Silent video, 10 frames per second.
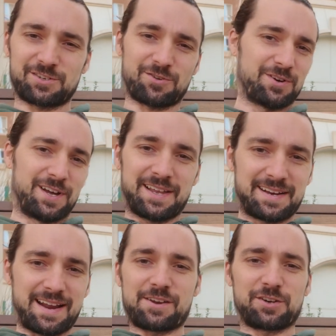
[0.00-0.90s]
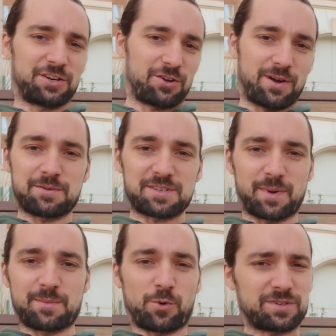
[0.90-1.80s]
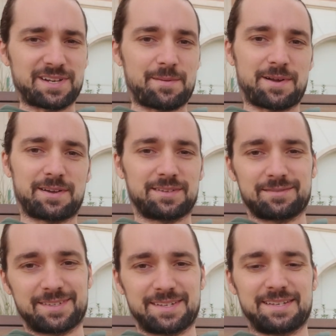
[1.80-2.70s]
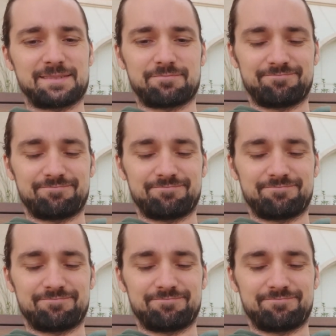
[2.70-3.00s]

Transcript: So now you're going to go out and spend more time on it.